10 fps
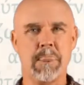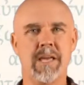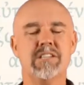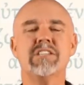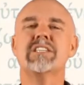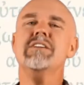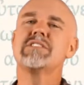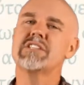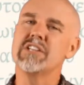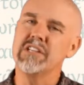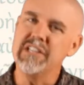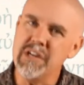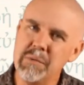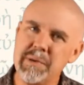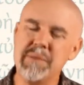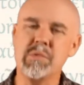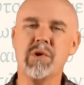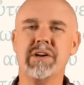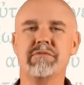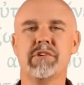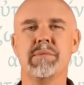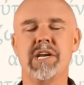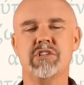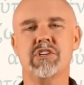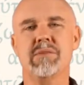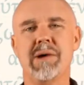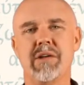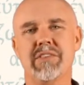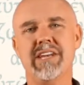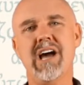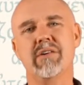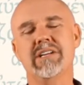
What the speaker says: It just gives us a little bit more information about the noun.